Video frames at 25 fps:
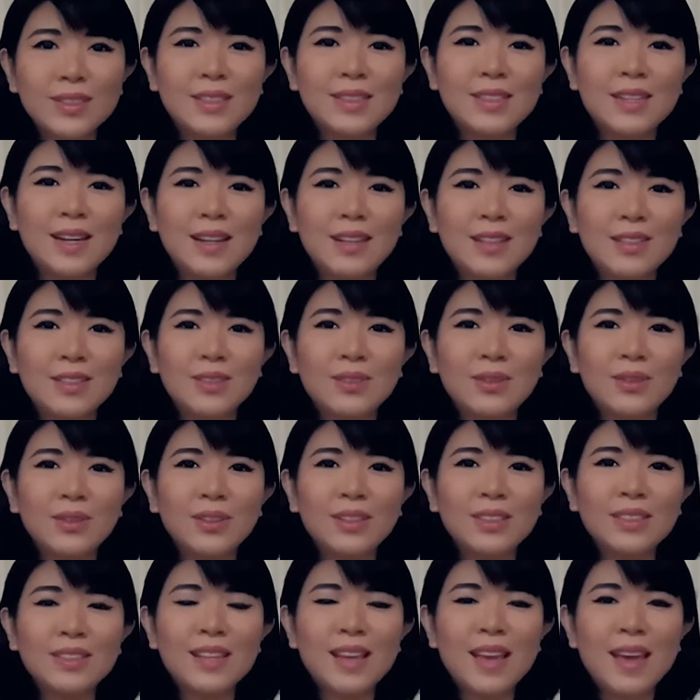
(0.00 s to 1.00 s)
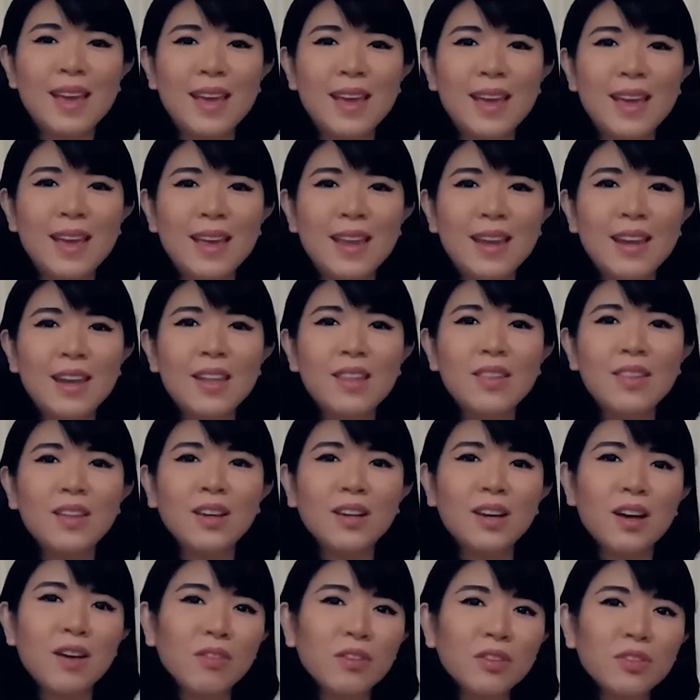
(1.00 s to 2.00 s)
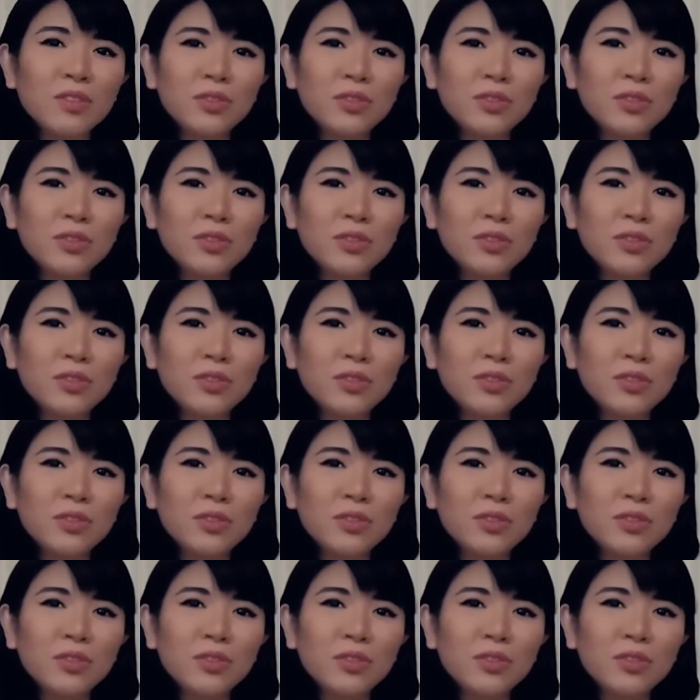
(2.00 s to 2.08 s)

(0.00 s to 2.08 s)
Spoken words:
Dinosaurs, and the covers